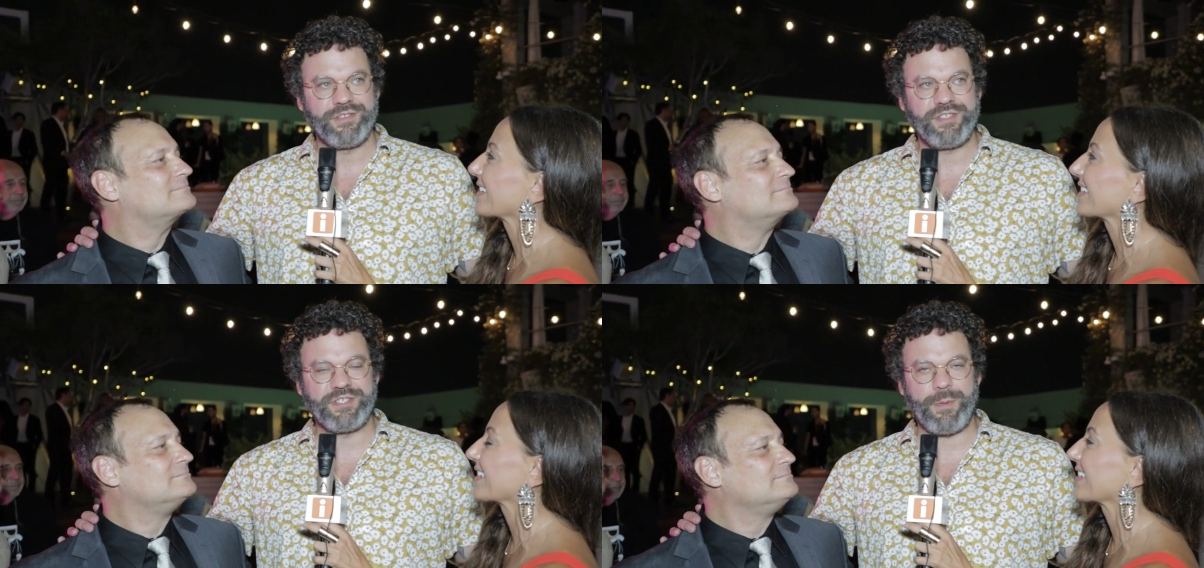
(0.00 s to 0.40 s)

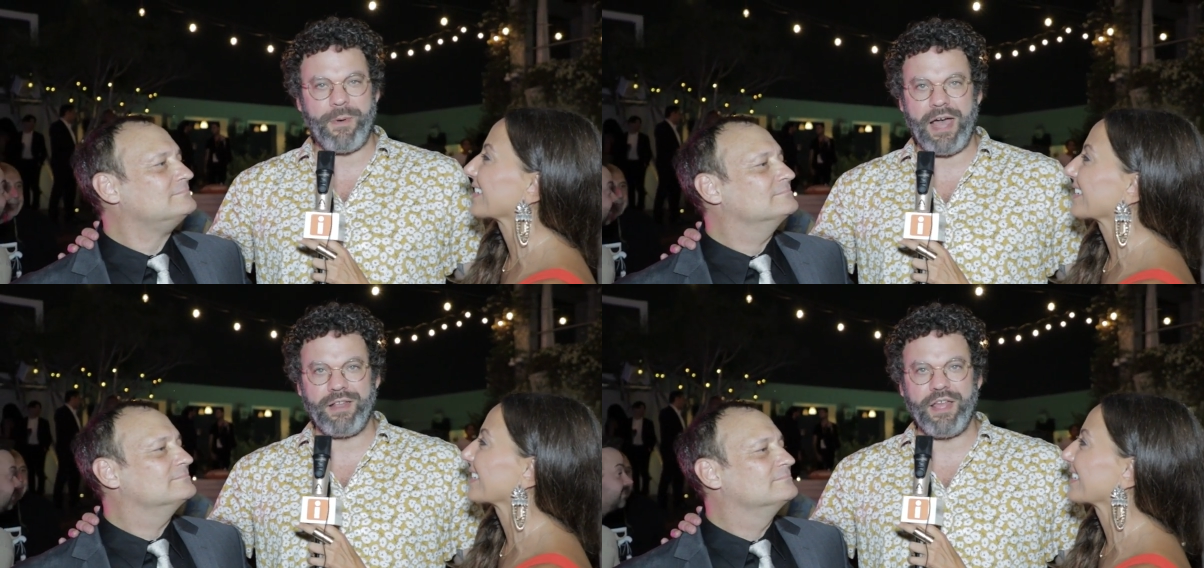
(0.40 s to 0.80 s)
Speaker 1: since the
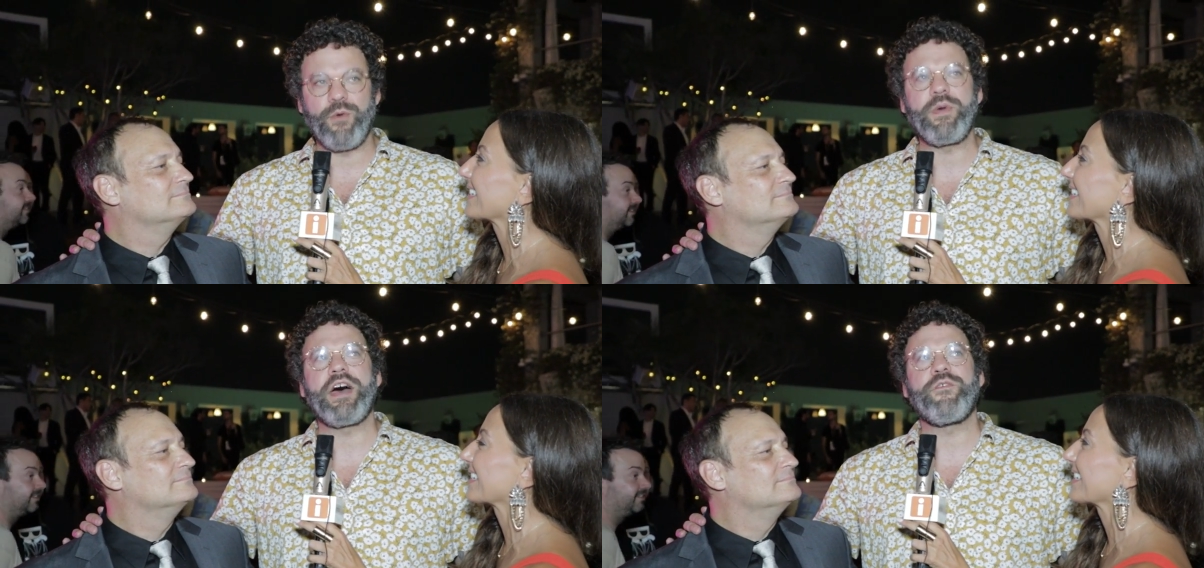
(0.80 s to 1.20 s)

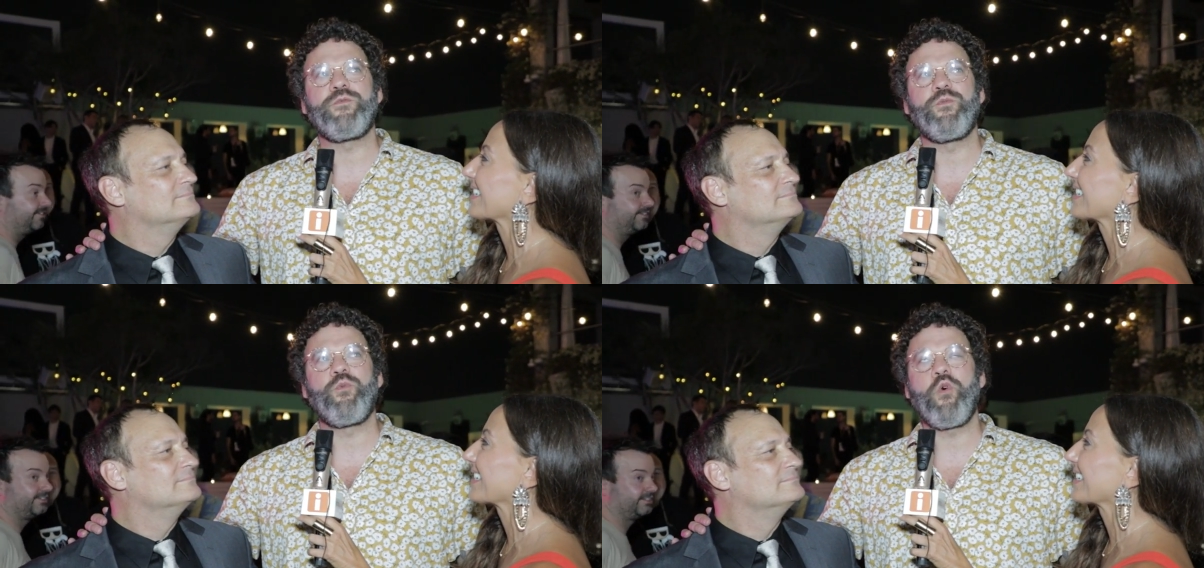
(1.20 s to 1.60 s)
pilot. We have
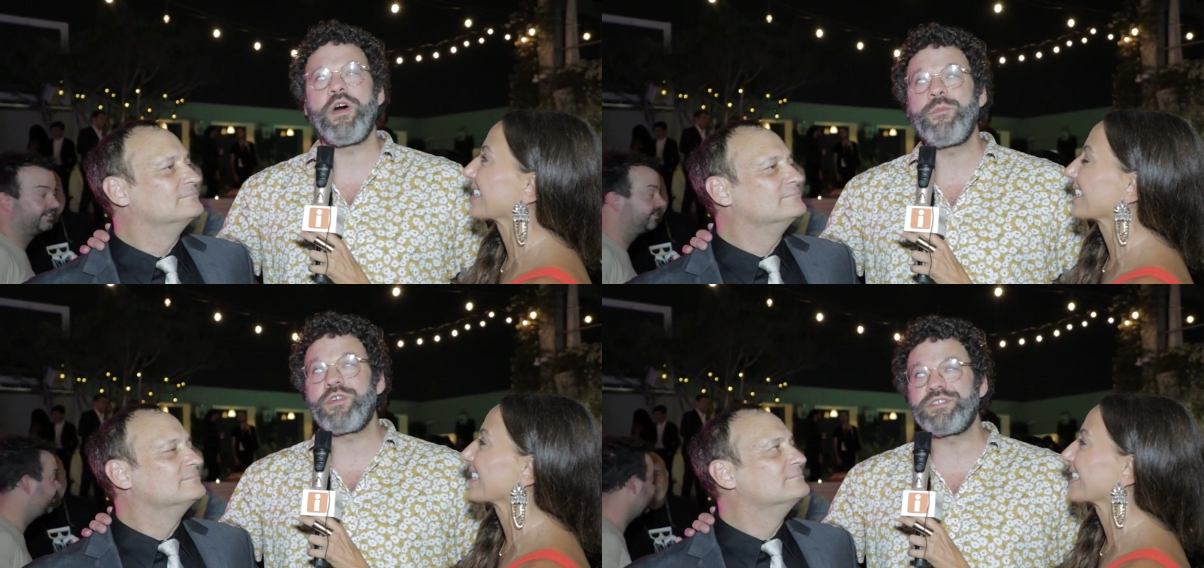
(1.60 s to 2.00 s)

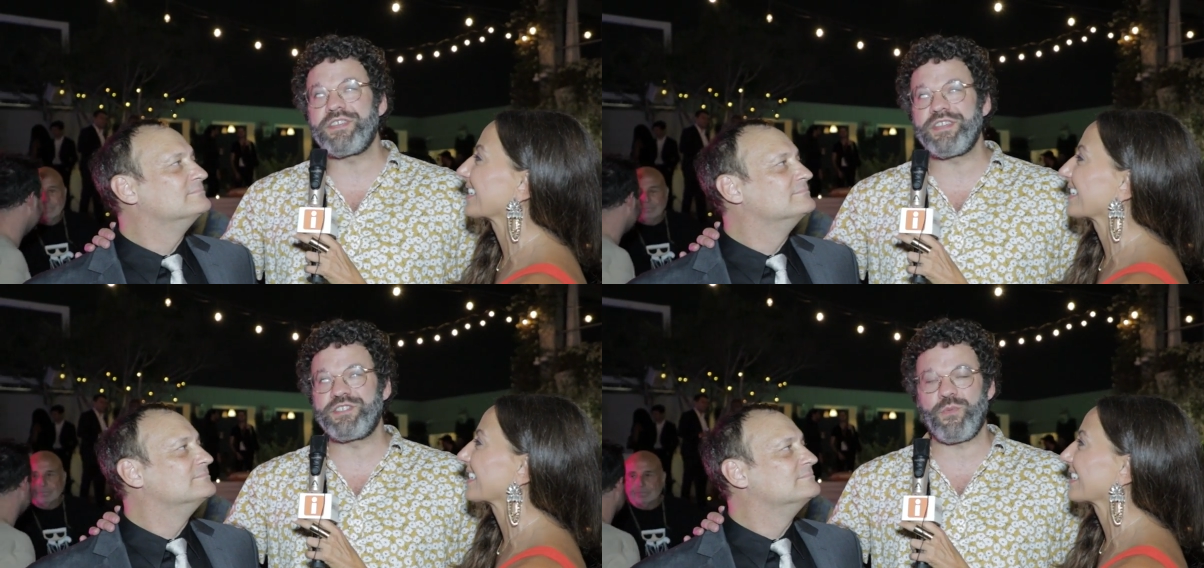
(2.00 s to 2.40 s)
one more
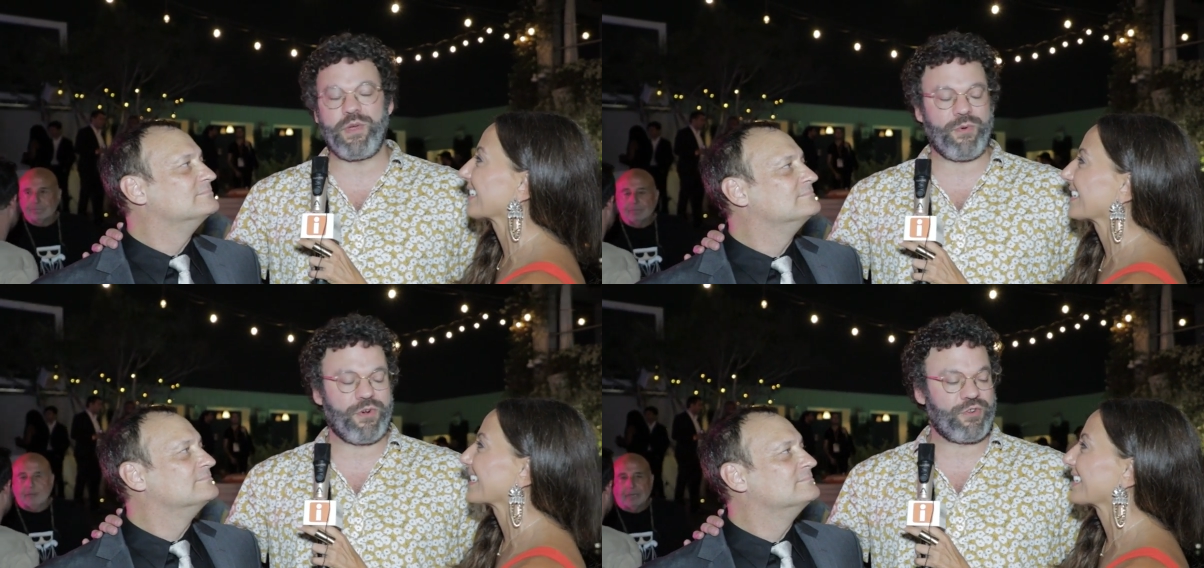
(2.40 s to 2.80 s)
season.
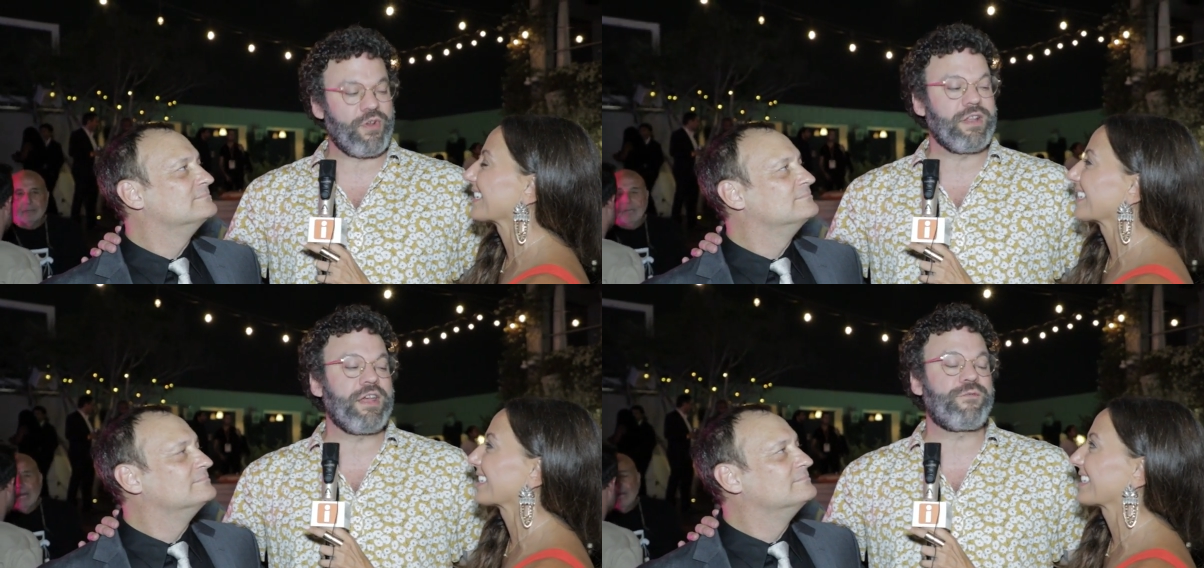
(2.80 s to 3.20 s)
We were
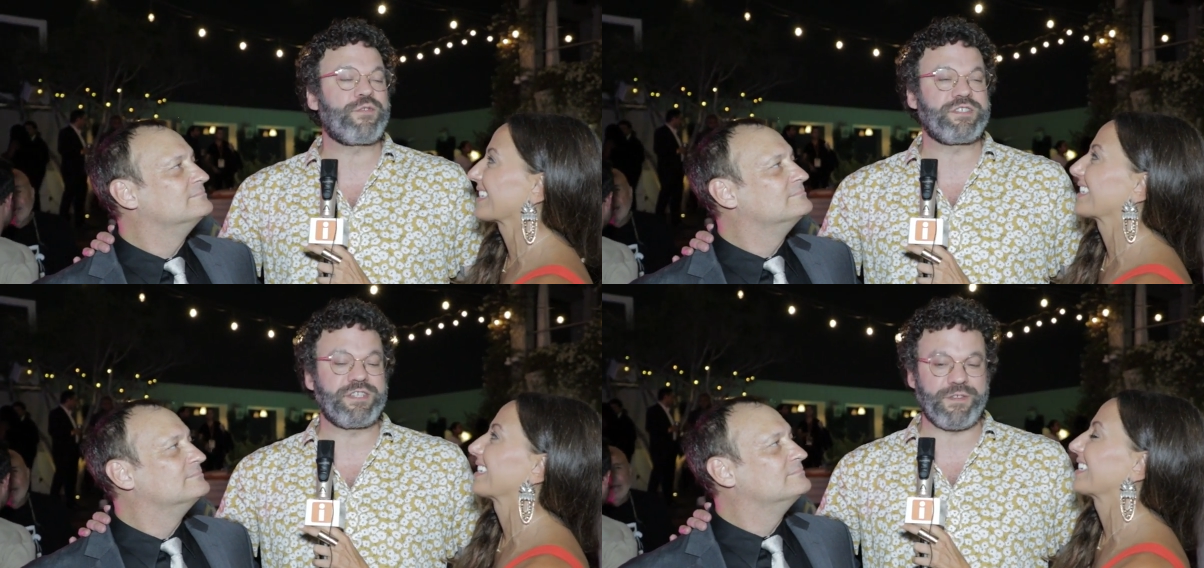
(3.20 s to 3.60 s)
greenlit
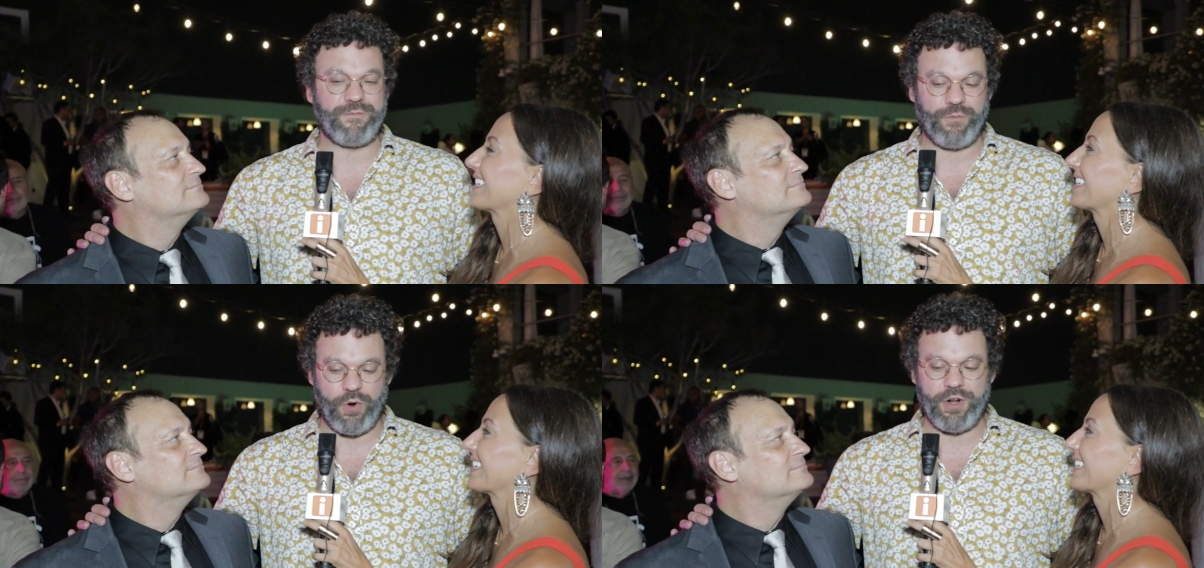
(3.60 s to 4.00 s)
for
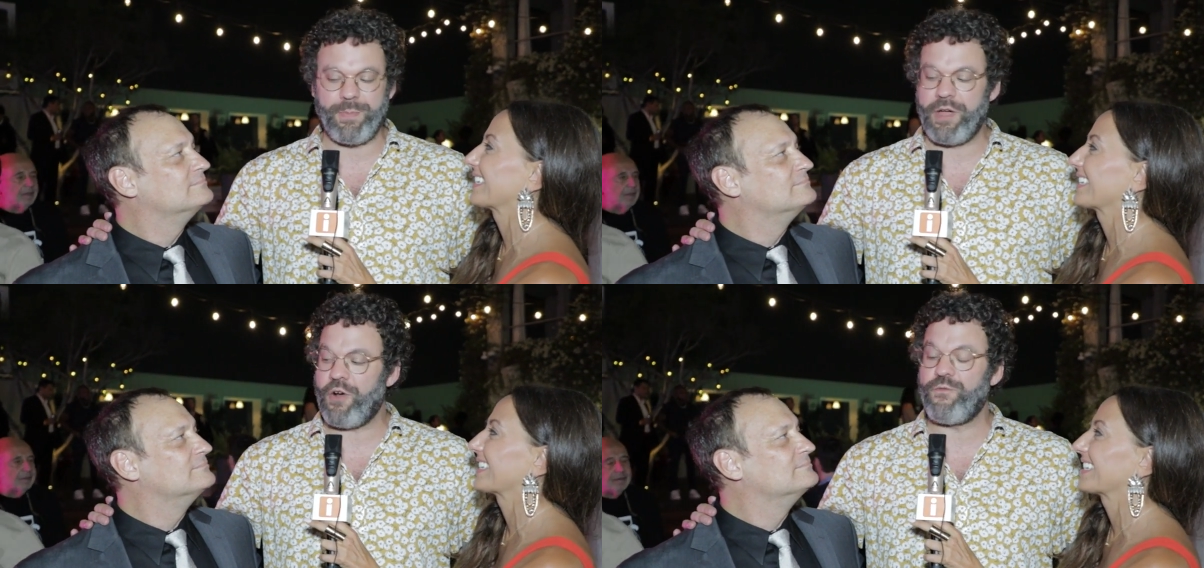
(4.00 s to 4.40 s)
season four. It'll be our